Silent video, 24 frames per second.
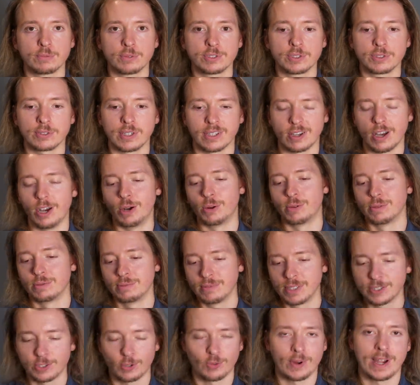We're just like, oh,
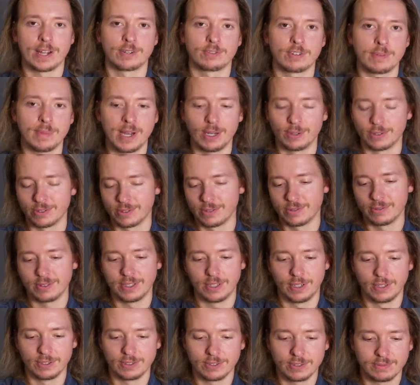it's a rat or a mouse, you
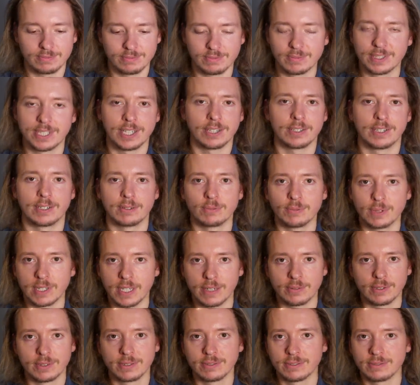know, just kill it,
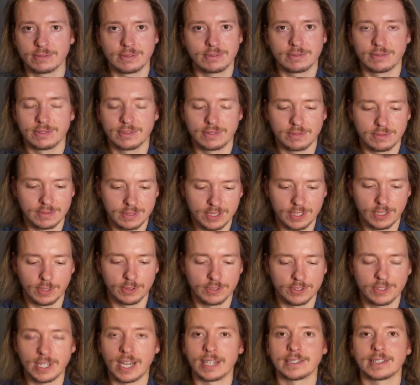whatever. It's you know,
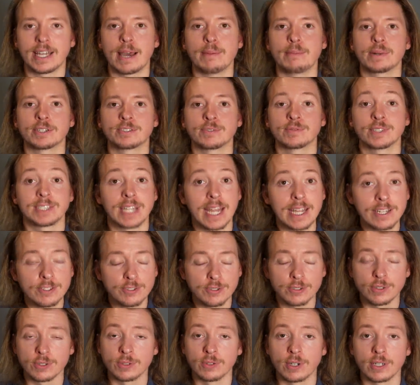it's not that much of a
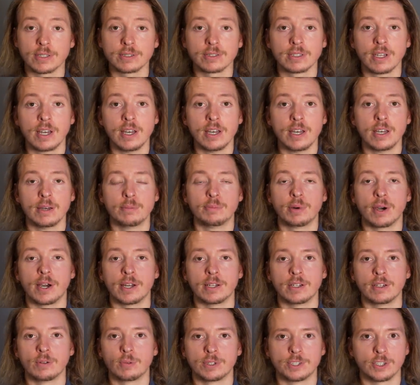danger to us.
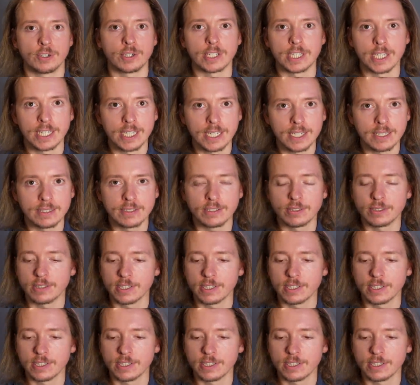But when you're a kid and you